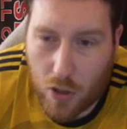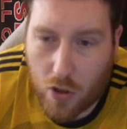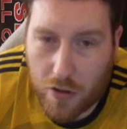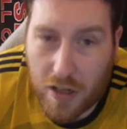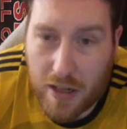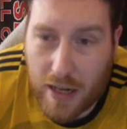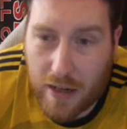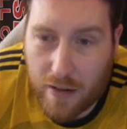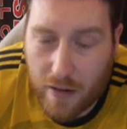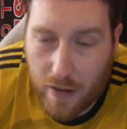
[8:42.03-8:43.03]
than it
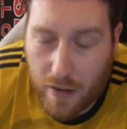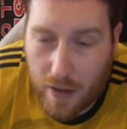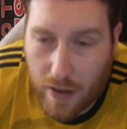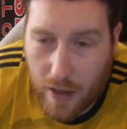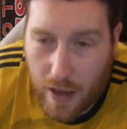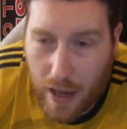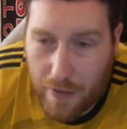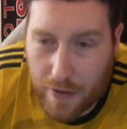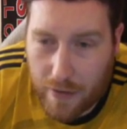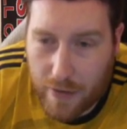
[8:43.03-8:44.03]
did, I
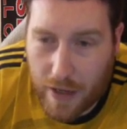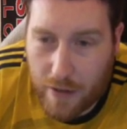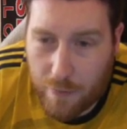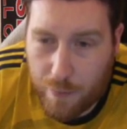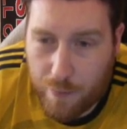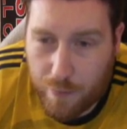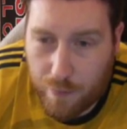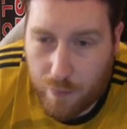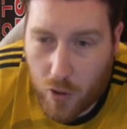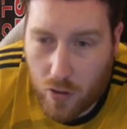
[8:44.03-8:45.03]
think they'd
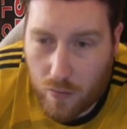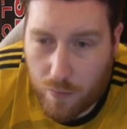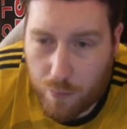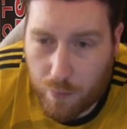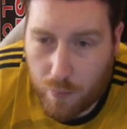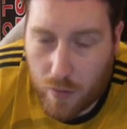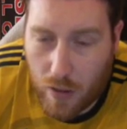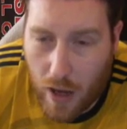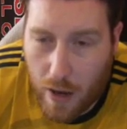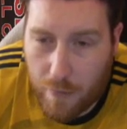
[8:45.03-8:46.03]

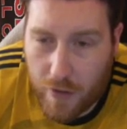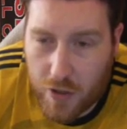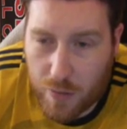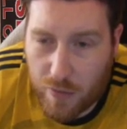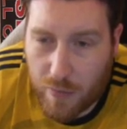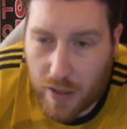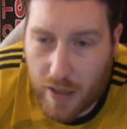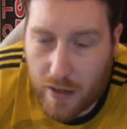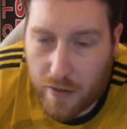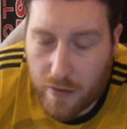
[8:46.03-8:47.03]
have finished above Man United.